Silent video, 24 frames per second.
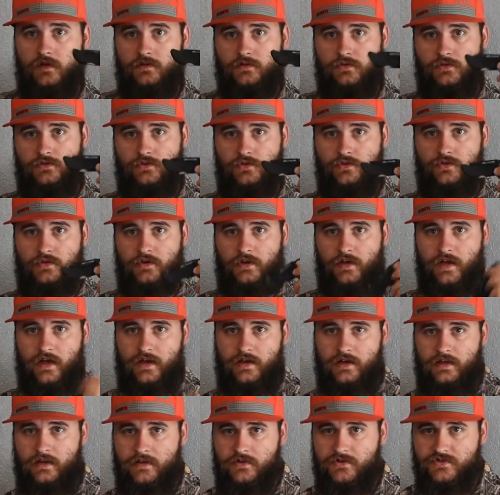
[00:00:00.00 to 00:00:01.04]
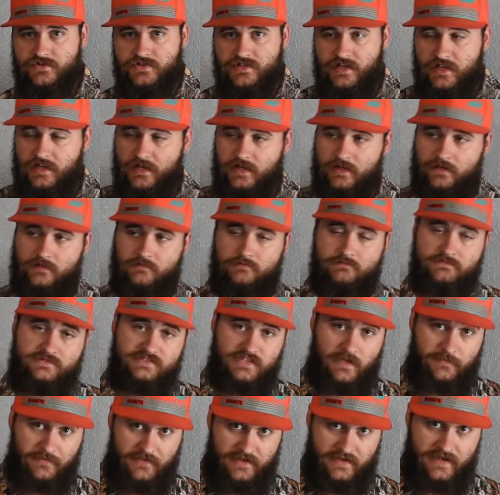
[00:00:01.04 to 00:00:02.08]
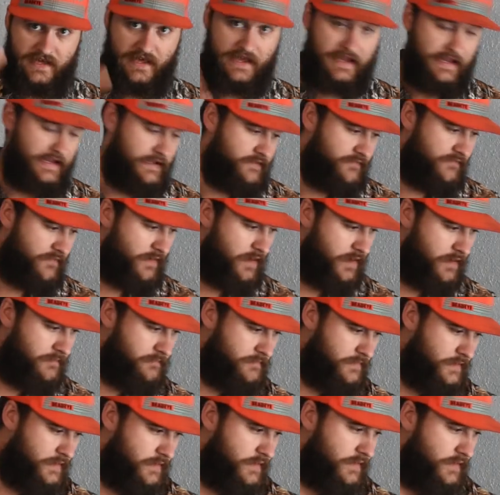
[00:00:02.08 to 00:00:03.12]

to do your gutting and your skinning, something to hang it from,